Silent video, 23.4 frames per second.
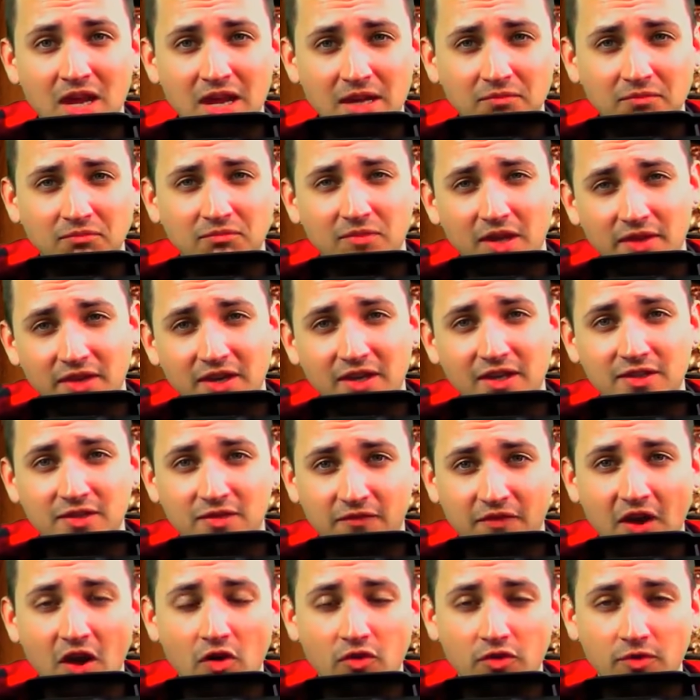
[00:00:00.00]
I think it's
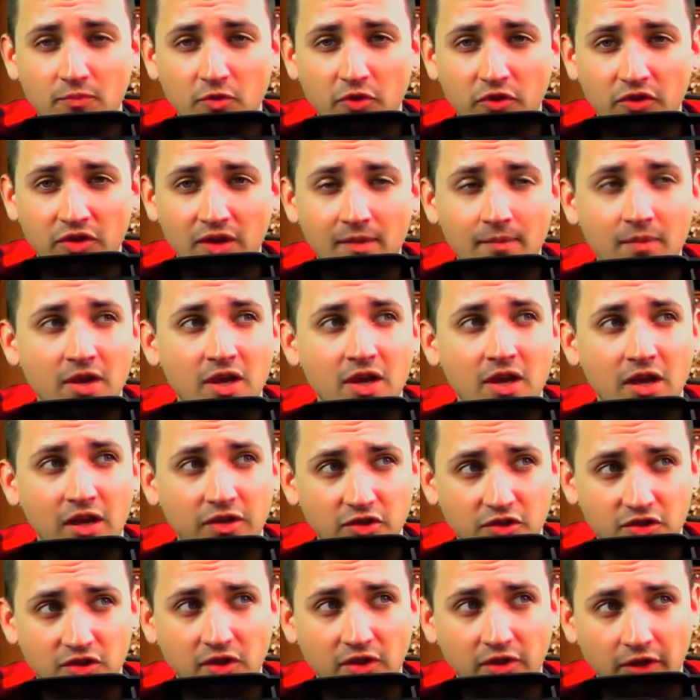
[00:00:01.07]
fair to put them
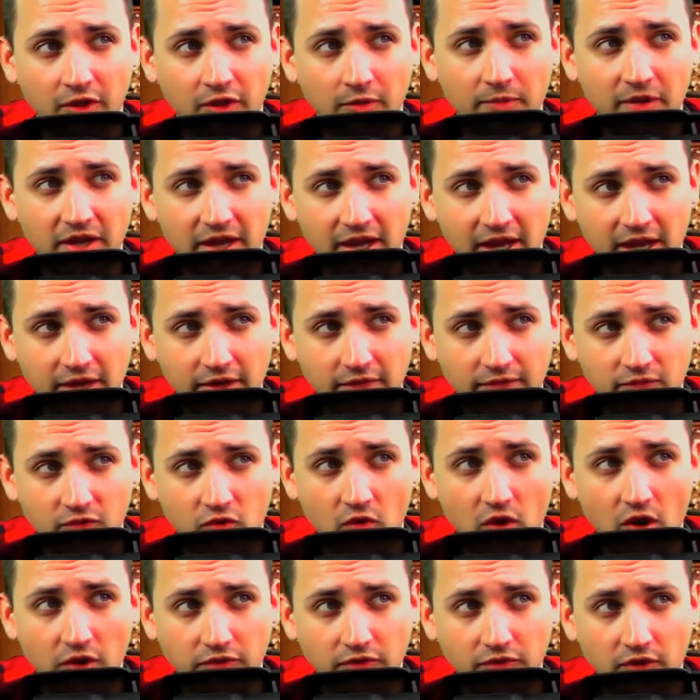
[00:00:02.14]
just a little bit ahead of
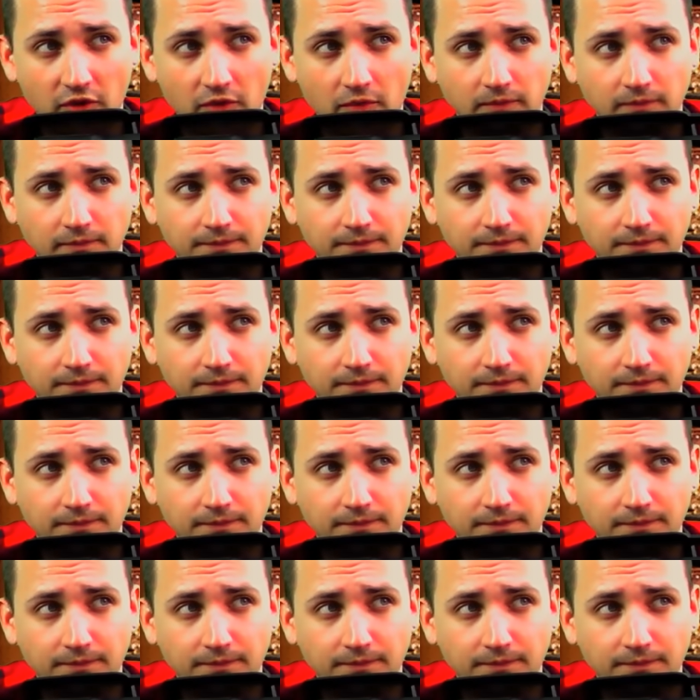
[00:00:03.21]
Toronto.